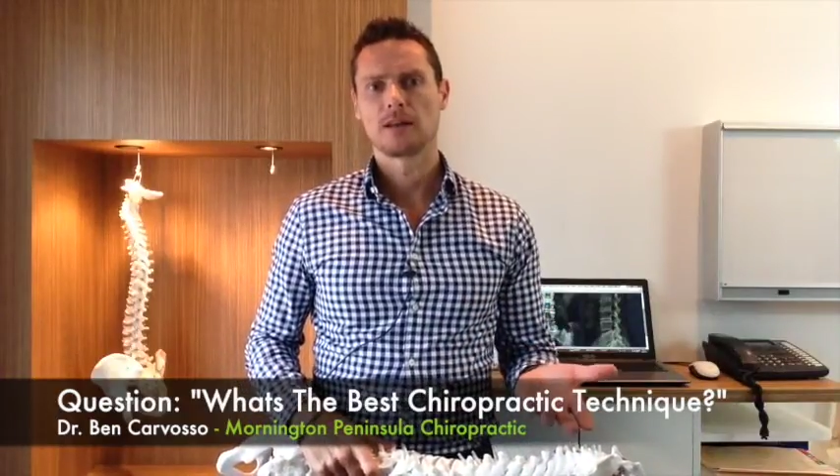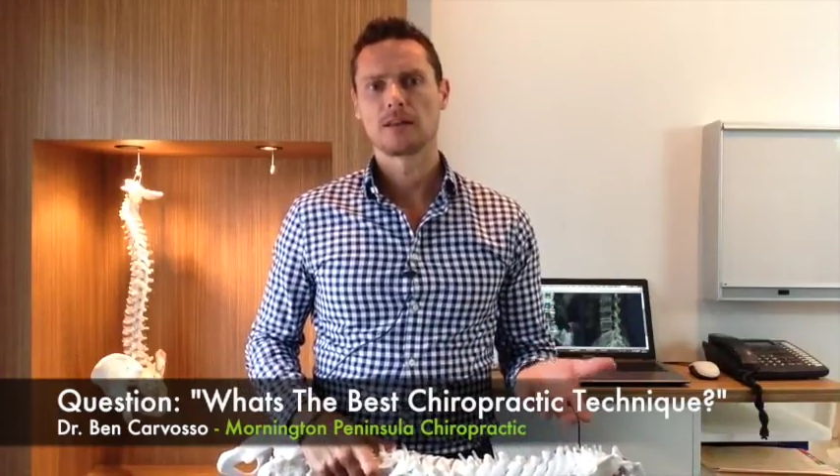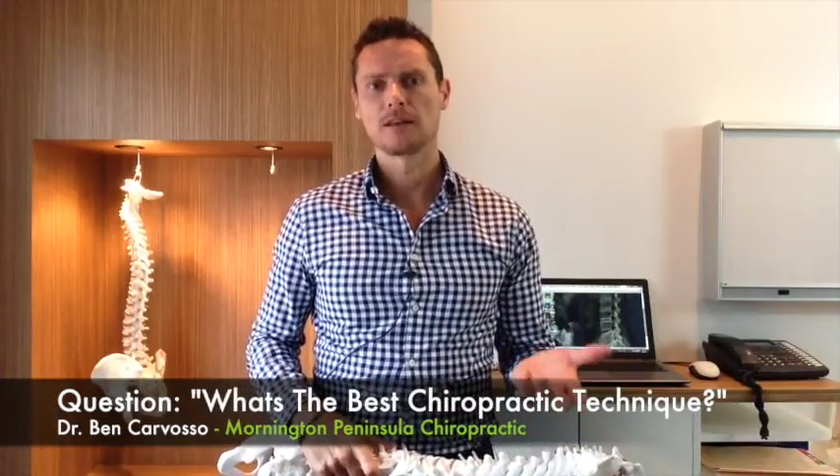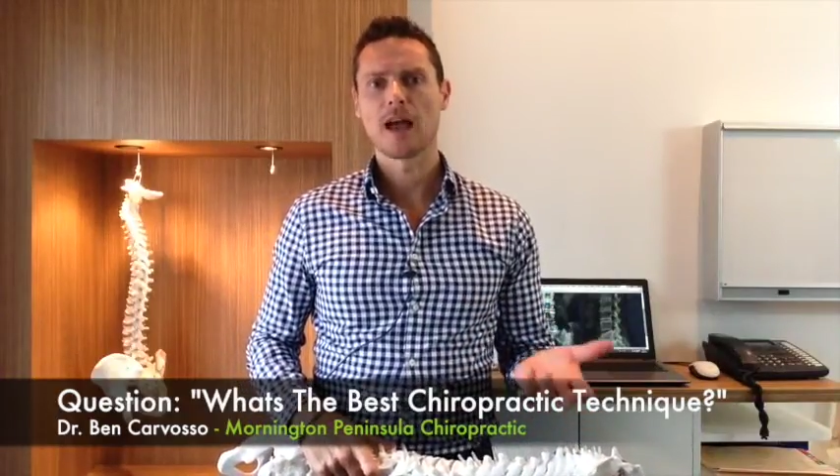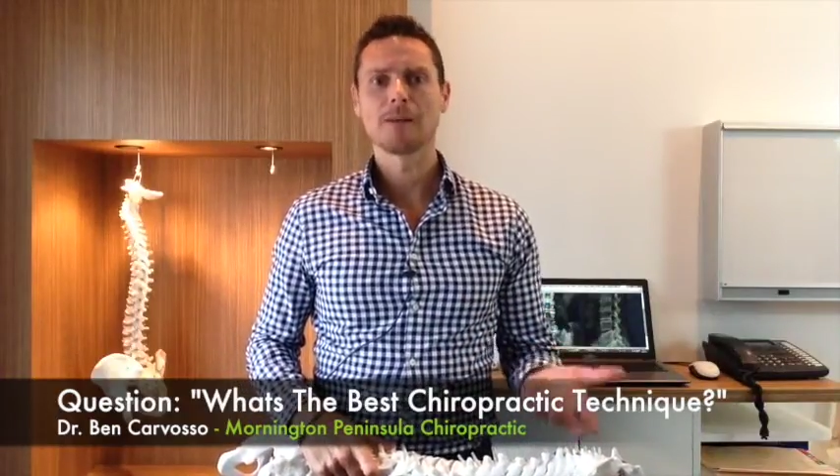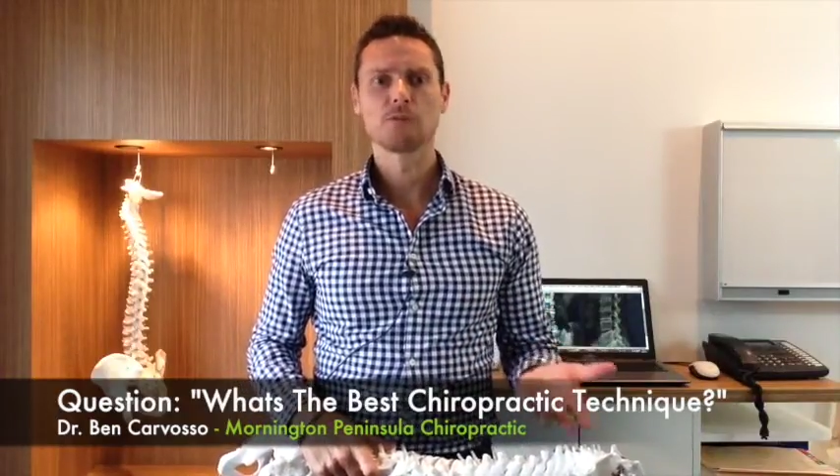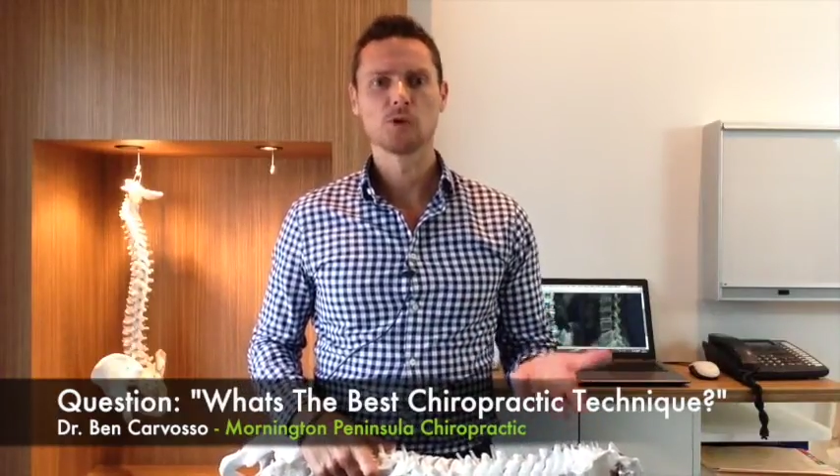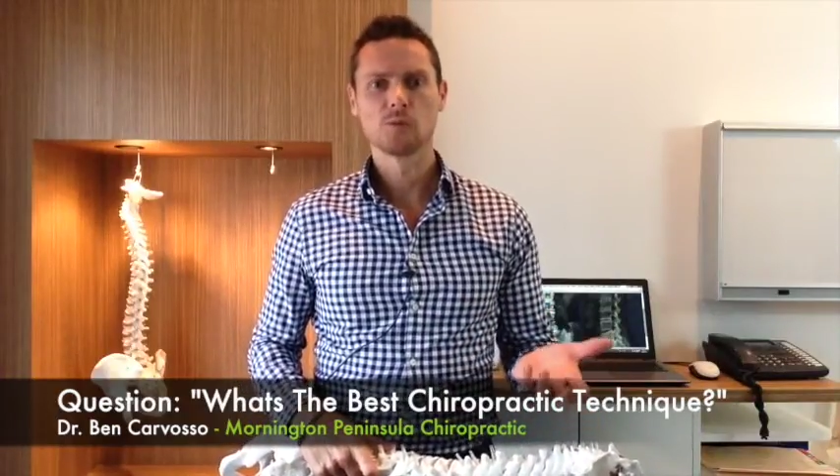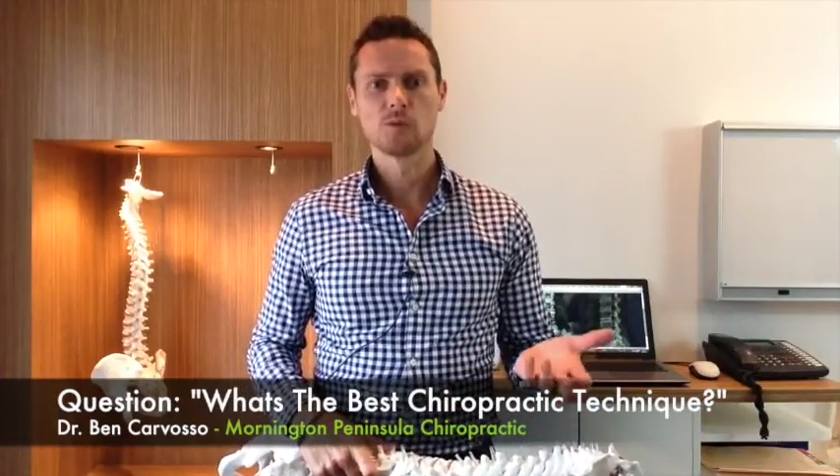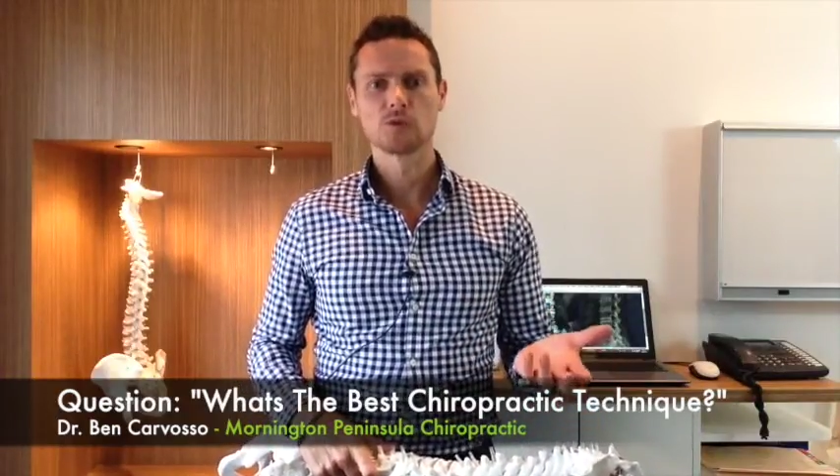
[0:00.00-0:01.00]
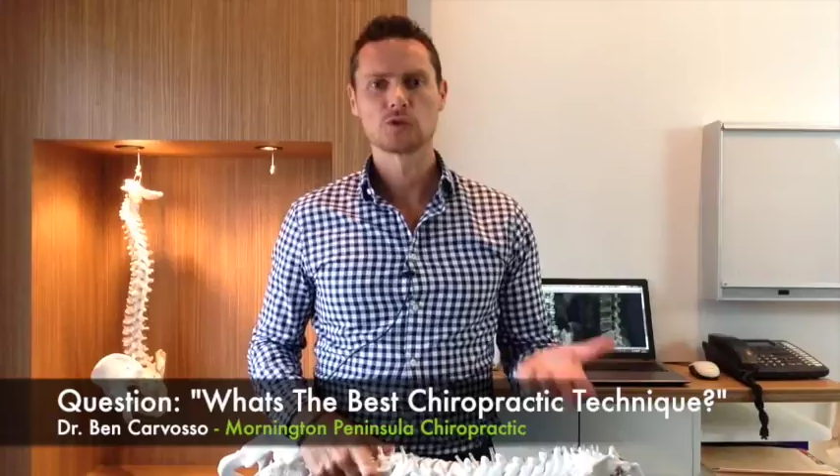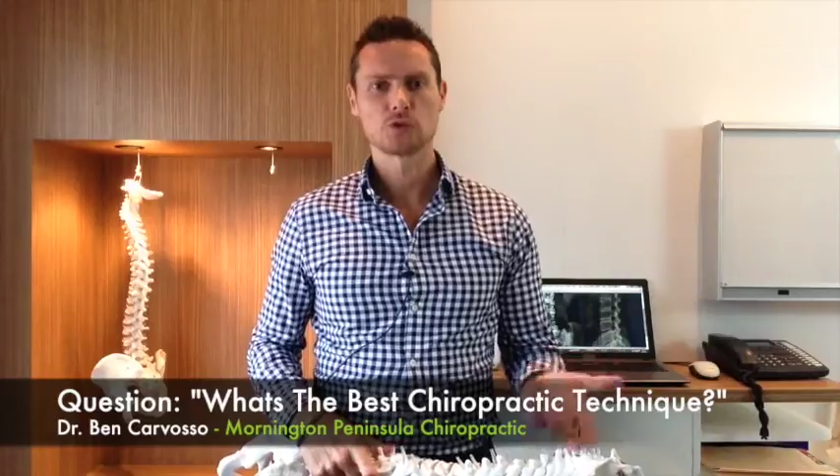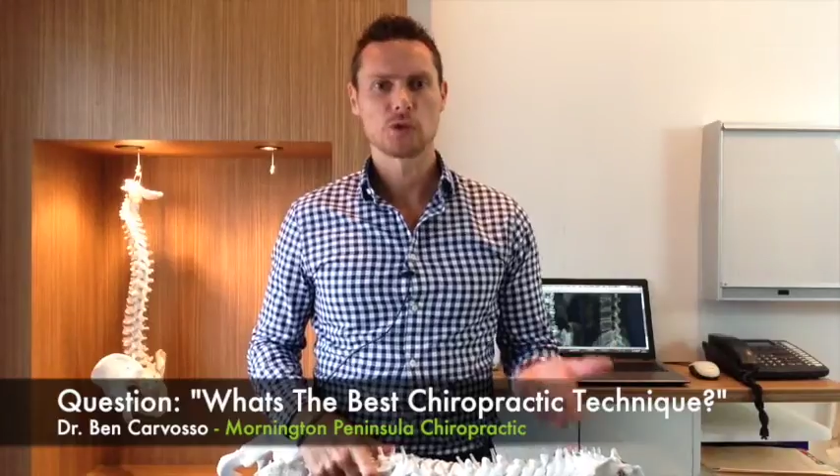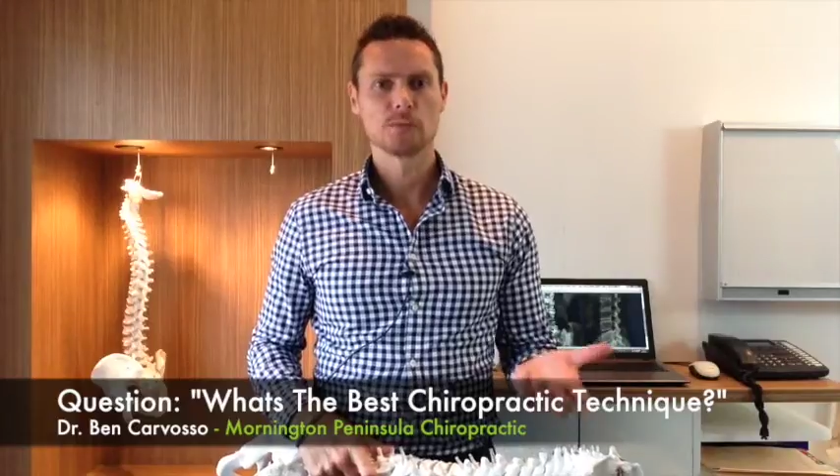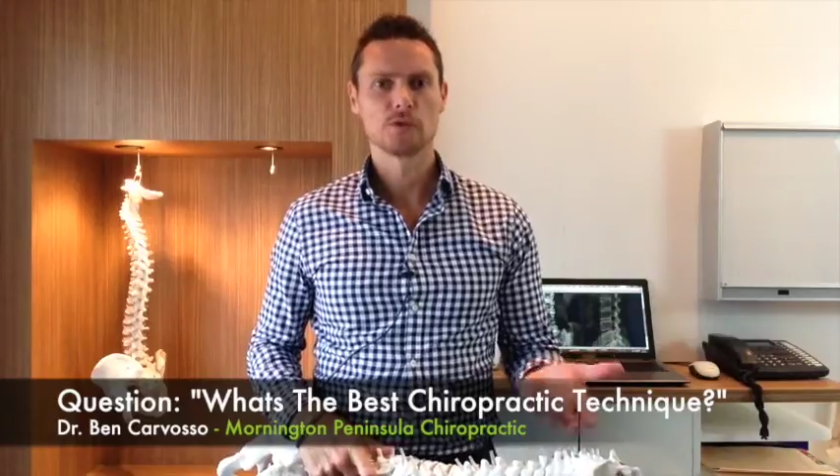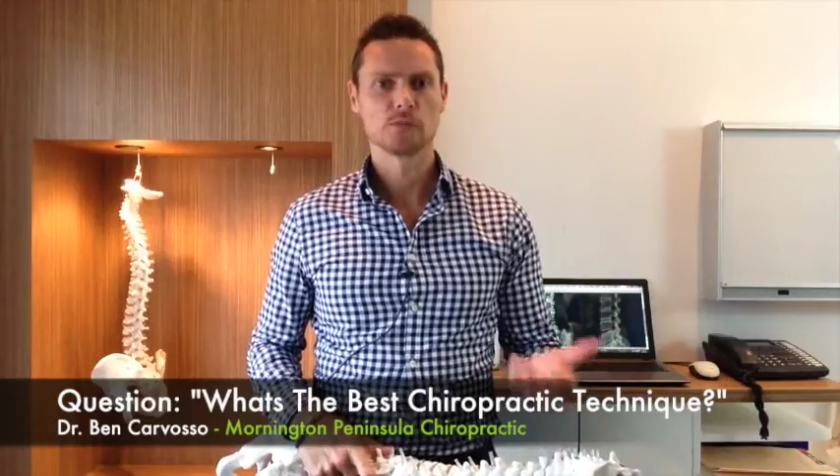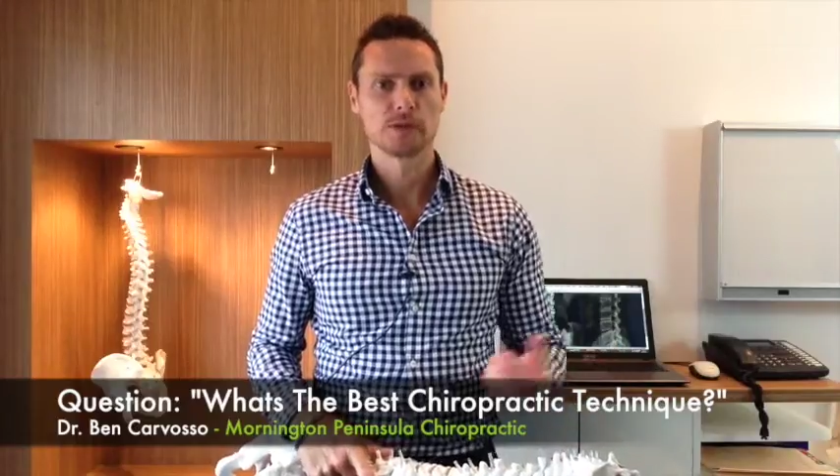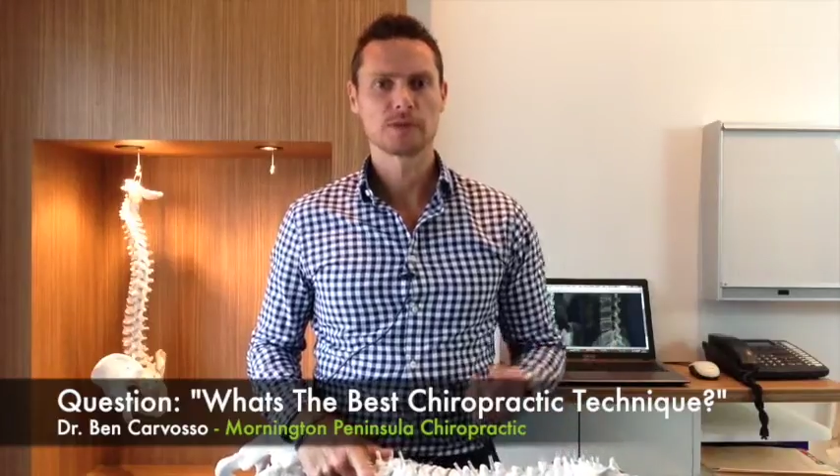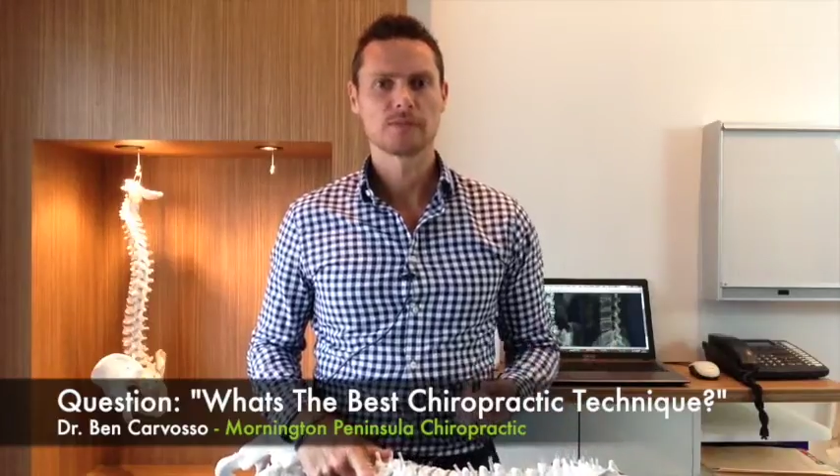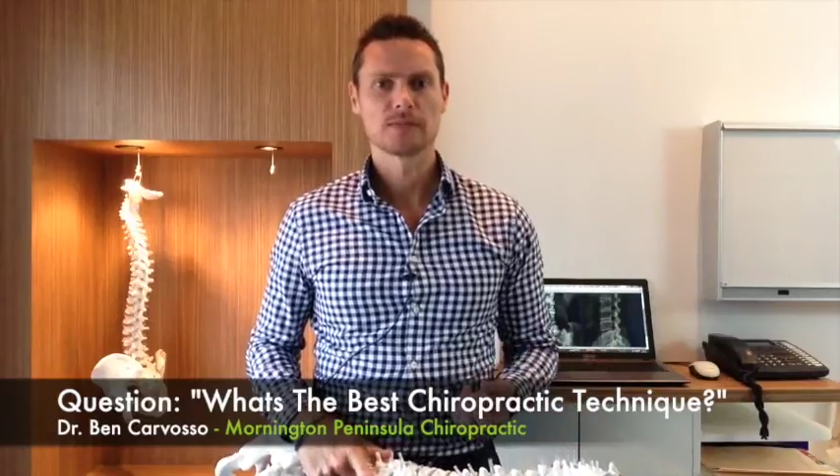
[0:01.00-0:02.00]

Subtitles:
the abnormal joint movement.